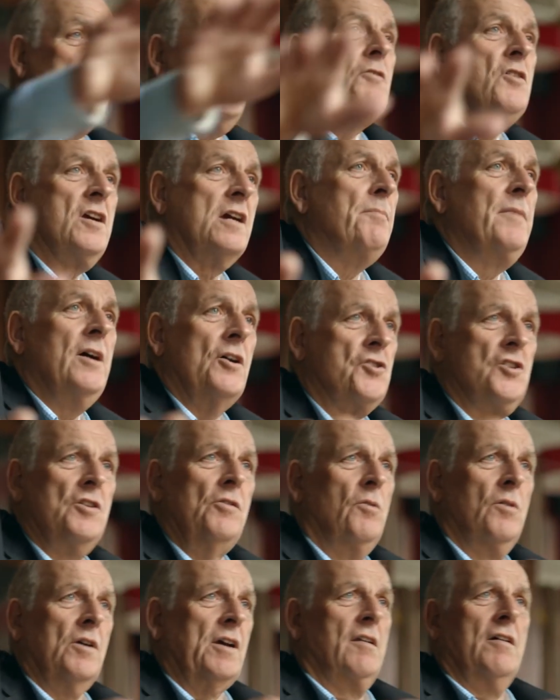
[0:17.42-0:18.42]
No
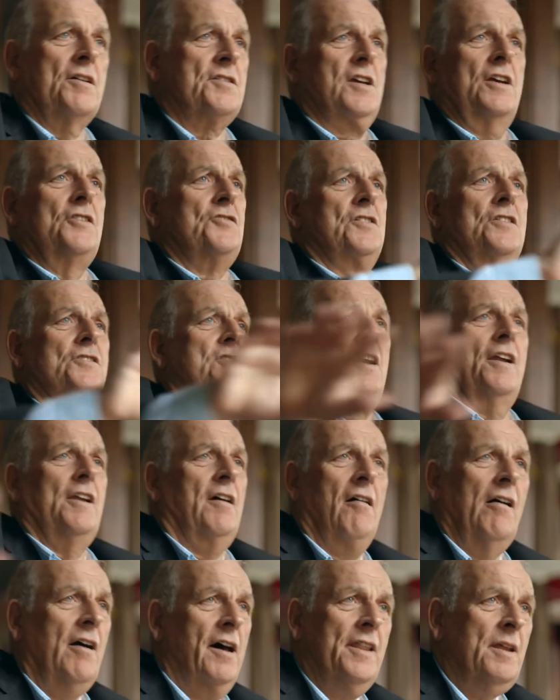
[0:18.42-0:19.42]
commercial organisation is going
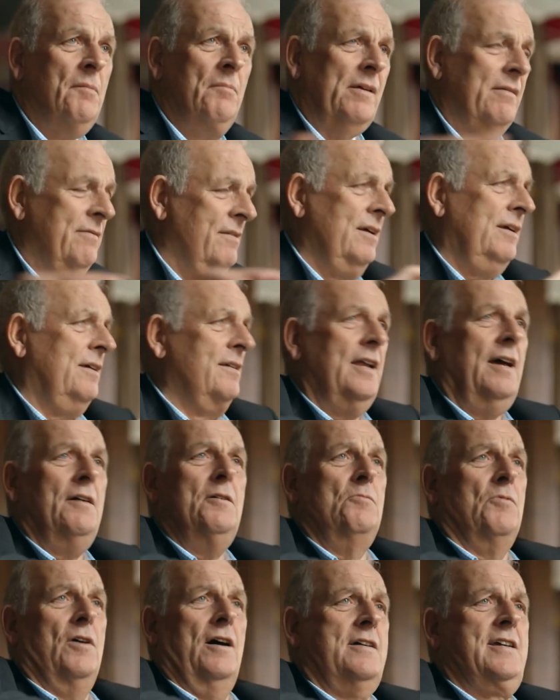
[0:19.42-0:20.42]
to hire them. They
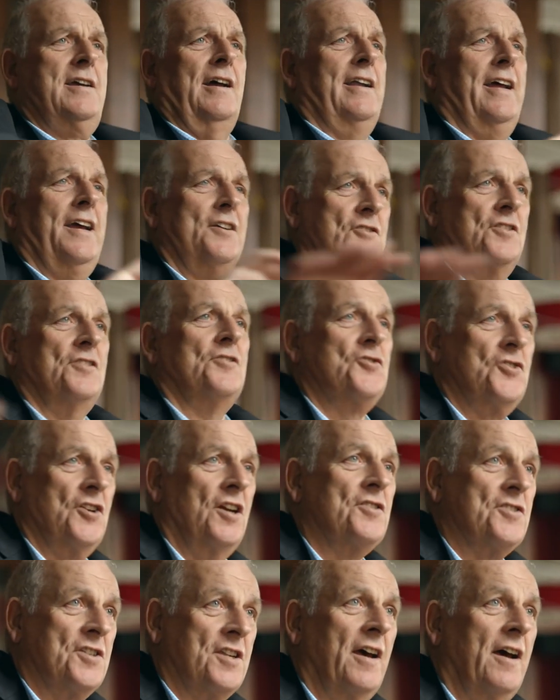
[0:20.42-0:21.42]
know what a collection of
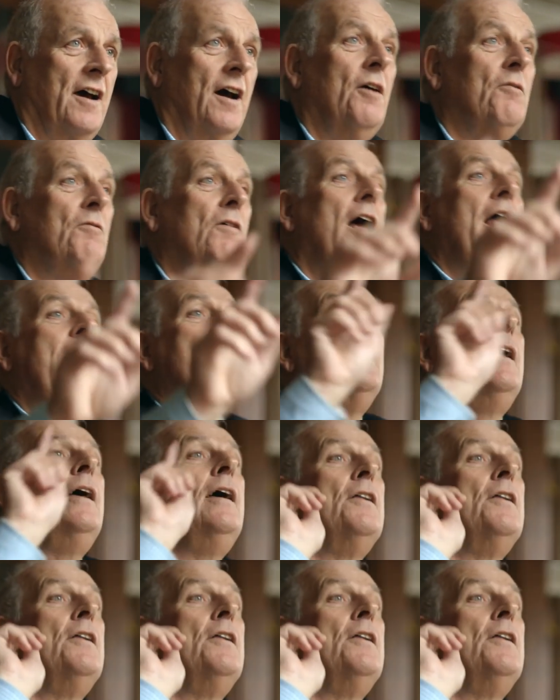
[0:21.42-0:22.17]
shits they are, right?